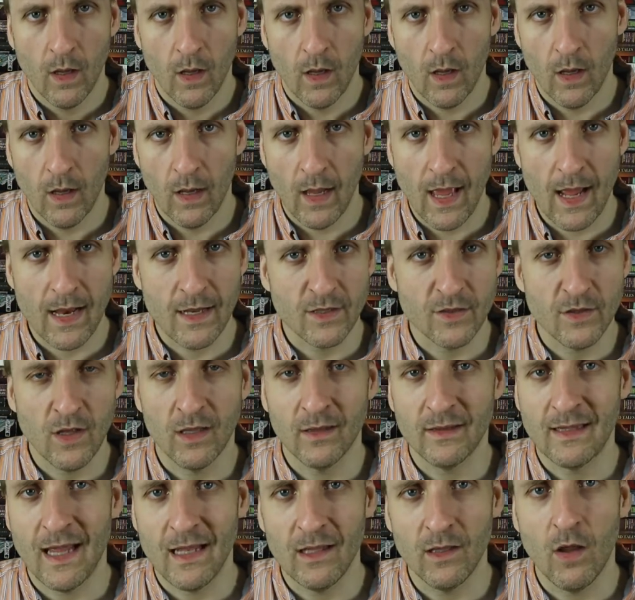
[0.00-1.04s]
Uh, and it's
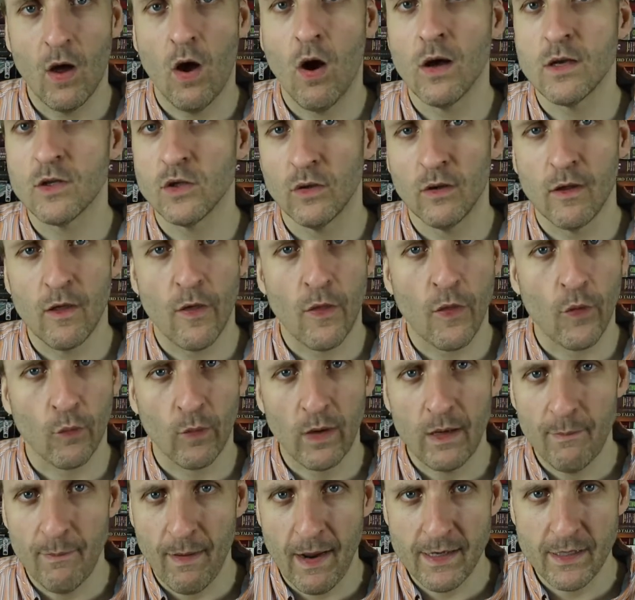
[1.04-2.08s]
not that long. It's only
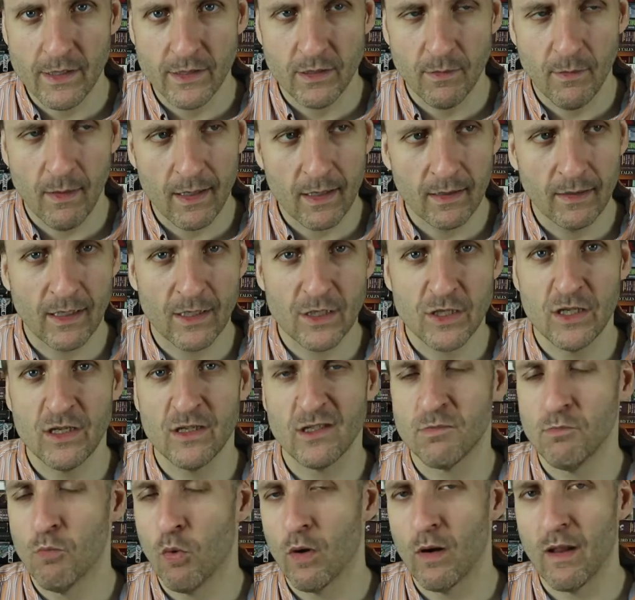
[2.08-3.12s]
three pages in my collection.
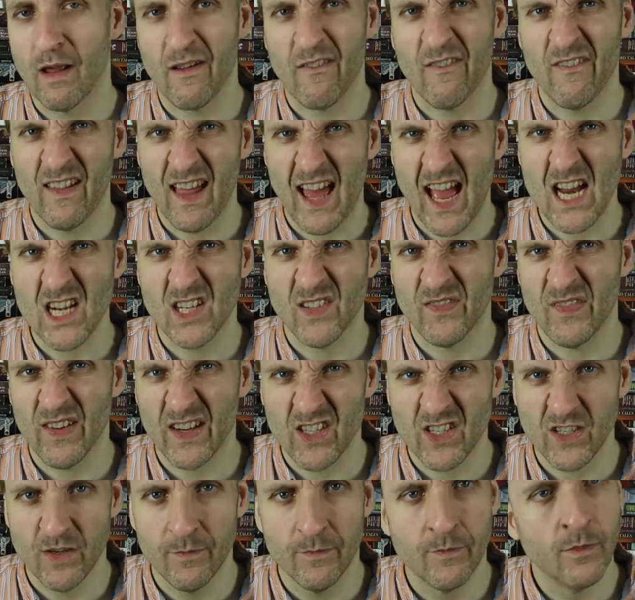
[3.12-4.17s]
It's more like flash
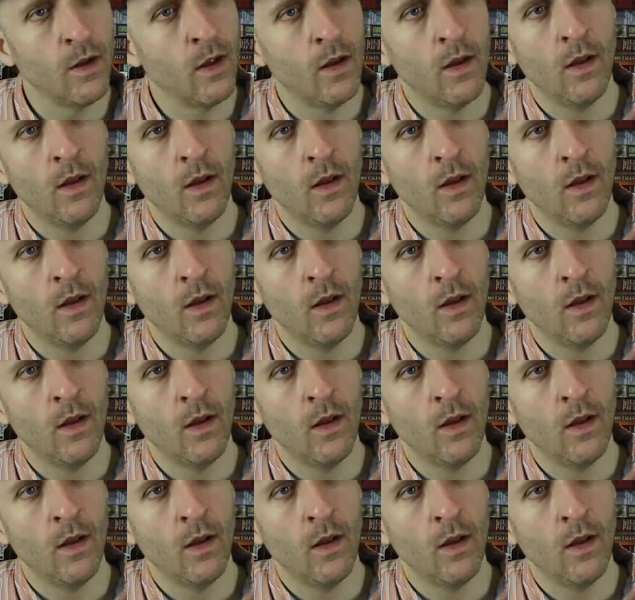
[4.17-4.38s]
fiction.